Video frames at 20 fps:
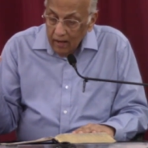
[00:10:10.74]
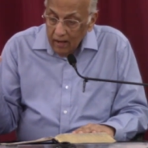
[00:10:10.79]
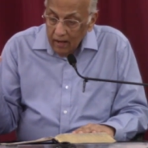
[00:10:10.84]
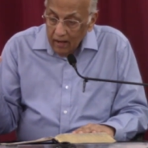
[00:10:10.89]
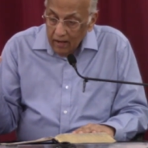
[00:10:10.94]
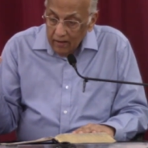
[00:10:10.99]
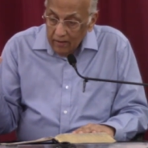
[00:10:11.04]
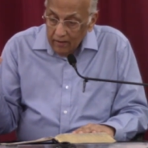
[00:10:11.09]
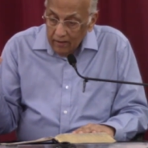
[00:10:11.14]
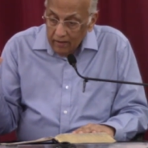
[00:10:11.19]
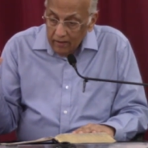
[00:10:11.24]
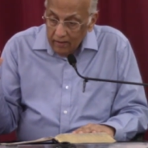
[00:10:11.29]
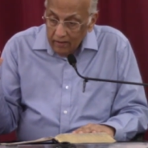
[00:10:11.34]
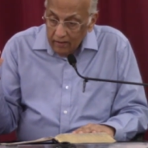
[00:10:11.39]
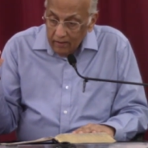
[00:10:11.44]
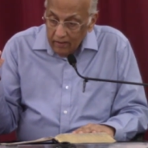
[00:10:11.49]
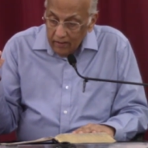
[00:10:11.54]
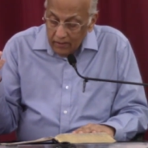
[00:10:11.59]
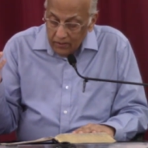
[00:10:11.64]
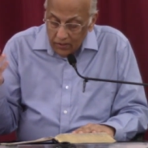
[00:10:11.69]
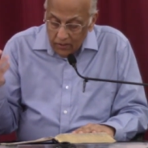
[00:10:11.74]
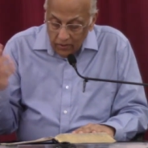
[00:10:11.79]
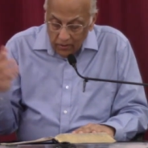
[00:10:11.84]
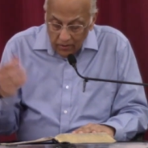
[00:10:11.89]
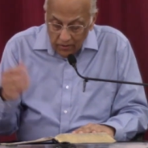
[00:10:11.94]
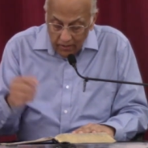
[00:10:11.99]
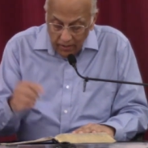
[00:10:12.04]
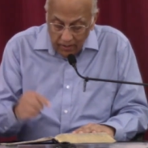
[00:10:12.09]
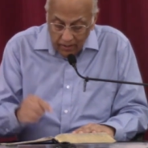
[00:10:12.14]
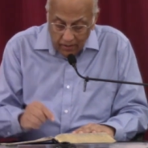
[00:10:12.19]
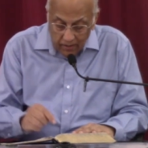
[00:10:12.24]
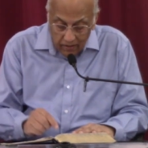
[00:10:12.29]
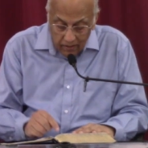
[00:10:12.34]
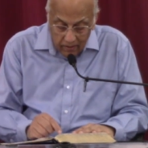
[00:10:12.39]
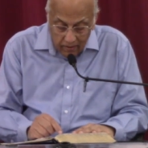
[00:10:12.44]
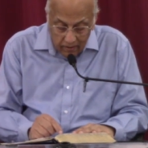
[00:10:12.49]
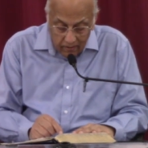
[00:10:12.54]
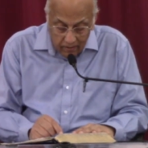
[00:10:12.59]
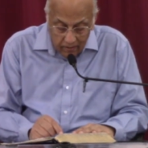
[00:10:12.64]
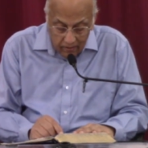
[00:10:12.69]
And uh, it's called
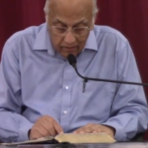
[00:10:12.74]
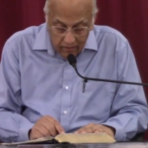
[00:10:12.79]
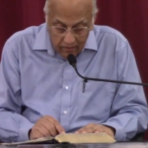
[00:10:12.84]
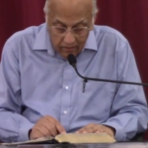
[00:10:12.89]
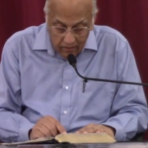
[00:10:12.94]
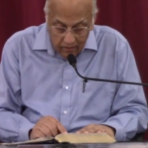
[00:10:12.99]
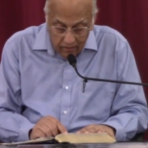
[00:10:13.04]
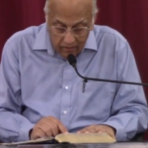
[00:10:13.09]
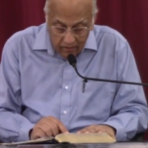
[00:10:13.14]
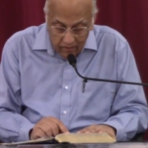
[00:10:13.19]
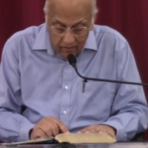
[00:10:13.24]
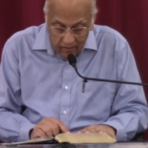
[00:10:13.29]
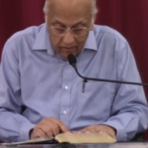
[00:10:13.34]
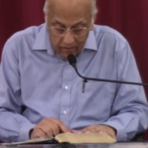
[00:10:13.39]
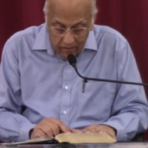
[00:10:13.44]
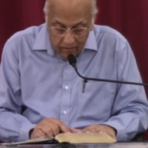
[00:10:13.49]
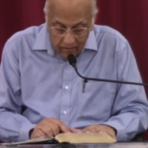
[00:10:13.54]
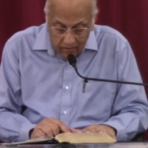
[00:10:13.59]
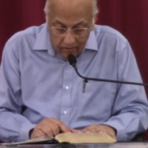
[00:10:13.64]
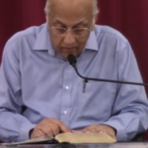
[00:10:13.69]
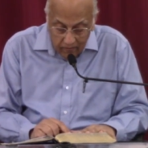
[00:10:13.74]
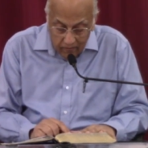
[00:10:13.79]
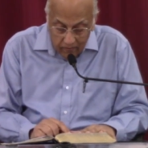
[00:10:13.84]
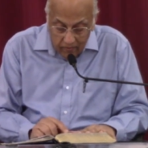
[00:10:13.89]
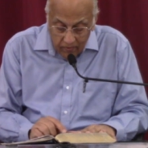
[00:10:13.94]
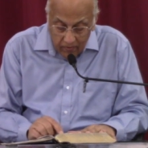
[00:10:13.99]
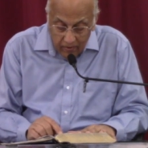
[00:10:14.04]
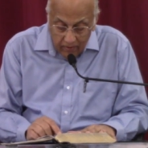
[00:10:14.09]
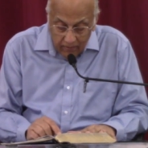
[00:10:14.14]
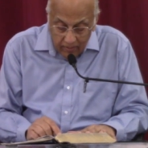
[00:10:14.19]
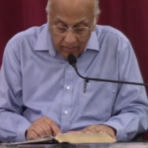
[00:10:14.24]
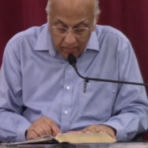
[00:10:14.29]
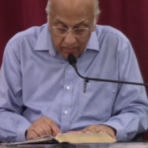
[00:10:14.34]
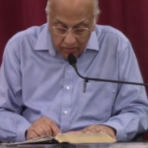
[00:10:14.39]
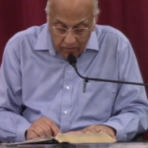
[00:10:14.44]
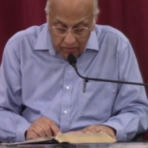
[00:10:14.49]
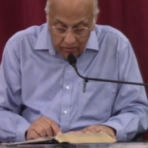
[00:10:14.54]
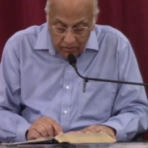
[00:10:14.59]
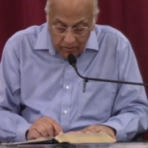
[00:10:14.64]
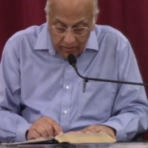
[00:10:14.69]
here in
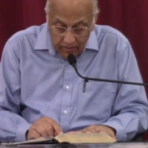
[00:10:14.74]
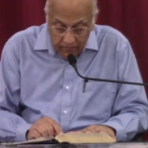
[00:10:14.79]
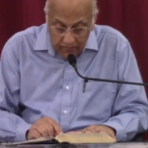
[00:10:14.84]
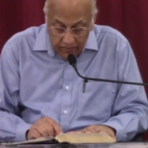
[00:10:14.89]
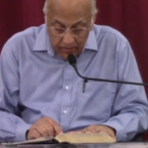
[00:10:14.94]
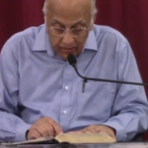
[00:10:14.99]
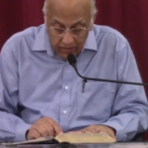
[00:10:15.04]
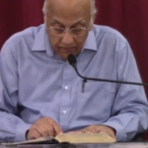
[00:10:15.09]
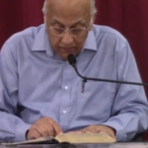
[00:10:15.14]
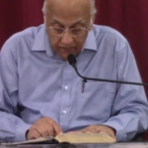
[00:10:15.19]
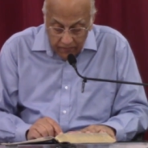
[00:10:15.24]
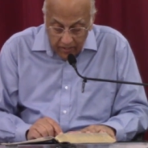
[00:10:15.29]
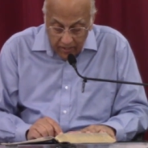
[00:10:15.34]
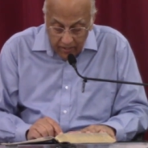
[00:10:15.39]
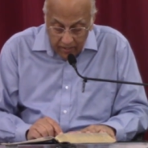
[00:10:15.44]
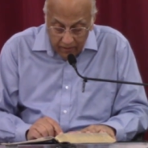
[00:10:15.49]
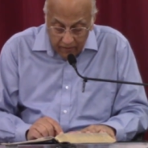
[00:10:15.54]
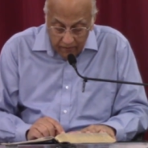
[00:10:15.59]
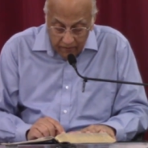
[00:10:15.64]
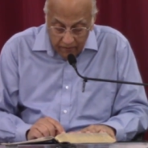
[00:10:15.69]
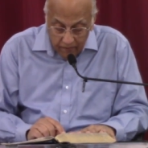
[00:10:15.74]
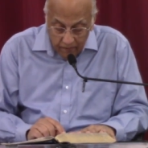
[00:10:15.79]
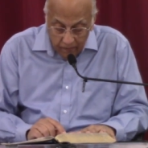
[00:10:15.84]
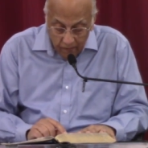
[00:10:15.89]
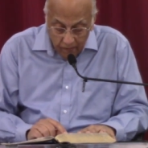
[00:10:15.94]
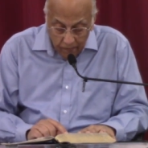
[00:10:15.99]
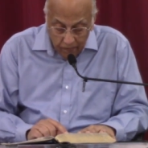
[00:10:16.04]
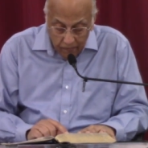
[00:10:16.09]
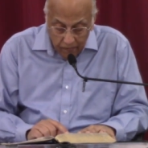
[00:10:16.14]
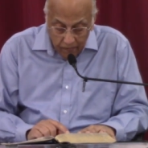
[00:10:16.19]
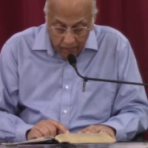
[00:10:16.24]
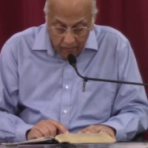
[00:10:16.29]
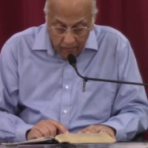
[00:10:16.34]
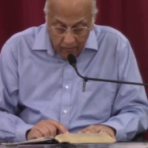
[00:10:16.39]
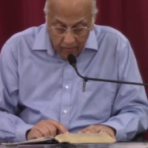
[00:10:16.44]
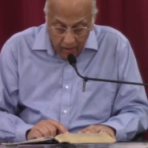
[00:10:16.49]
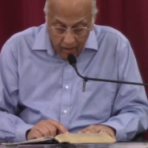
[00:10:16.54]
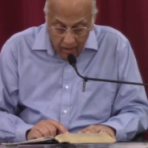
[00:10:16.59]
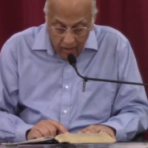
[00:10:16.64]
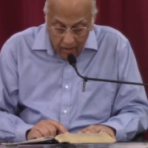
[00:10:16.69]
Revelation 17 5
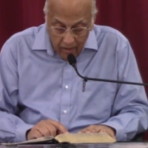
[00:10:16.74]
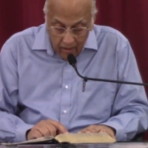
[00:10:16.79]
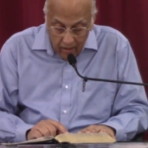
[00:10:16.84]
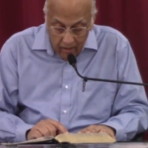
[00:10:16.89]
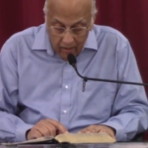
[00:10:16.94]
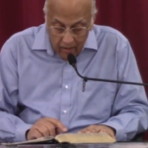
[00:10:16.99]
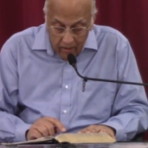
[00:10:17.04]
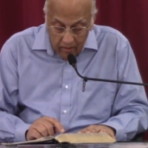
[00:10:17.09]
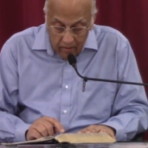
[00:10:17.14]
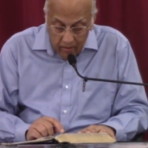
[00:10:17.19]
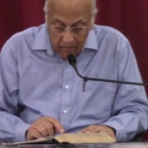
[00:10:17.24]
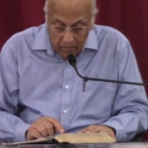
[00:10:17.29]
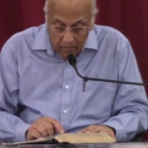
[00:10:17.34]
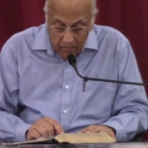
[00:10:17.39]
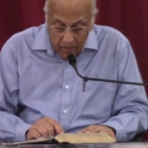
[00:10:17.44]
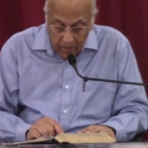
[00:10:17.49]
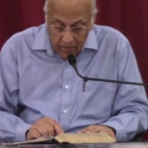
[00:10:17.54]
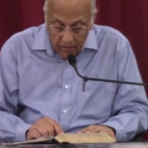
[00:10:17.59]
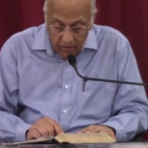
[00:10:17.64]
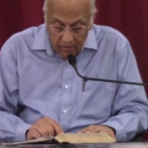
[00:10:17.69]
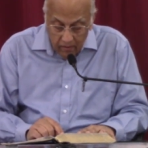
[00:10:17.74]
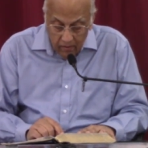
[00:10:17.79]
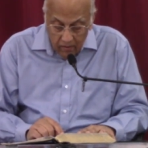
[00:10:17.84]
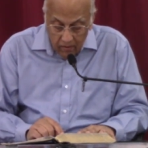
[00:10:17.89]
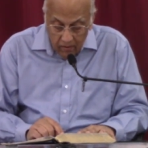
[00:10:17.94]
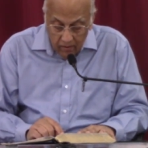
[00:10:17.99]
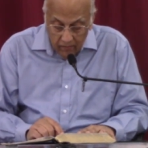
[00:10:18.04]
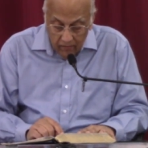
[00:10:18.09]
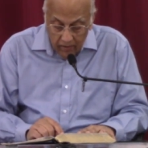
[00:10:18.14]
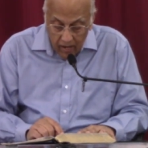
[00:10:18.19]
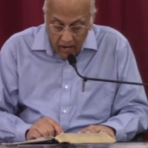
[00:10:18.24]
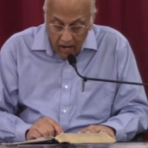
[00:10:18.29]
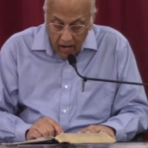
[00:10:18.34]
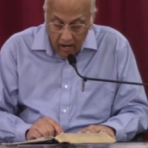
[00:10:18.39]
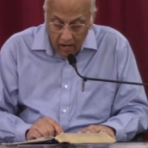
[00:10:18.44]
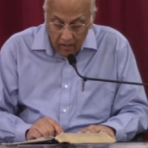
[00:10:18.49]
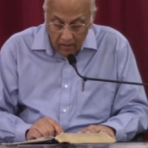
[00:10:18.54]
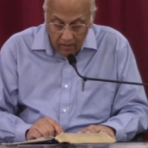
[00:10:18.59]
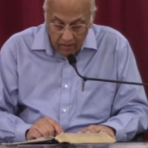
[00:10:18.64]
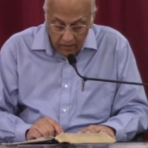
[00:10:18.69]
the mother of
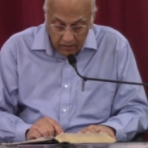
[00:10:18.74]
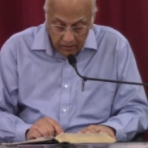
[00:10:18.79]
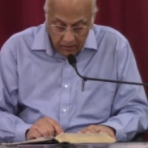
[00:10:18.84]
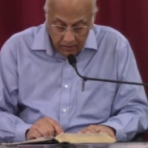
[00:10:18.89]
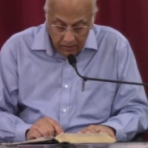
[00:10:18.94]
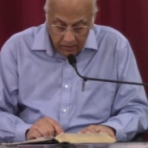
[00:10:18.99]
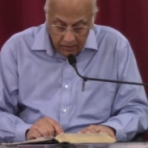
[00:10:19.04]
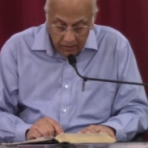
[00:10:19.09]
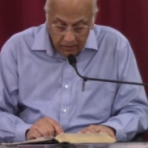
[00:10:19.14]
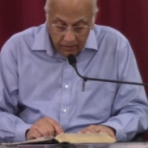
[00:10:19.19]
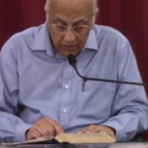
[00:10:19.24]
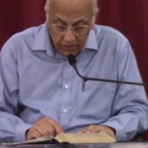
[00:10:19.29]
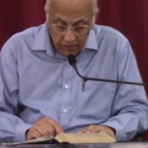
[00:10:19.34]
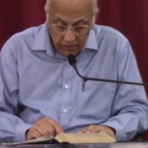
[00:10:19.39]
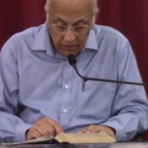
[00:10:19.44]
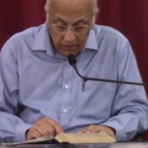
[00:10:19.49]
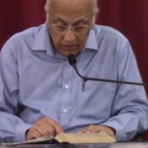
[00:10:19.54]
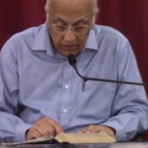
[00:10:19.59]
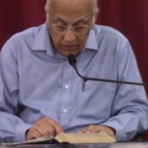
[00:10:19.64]
harlots.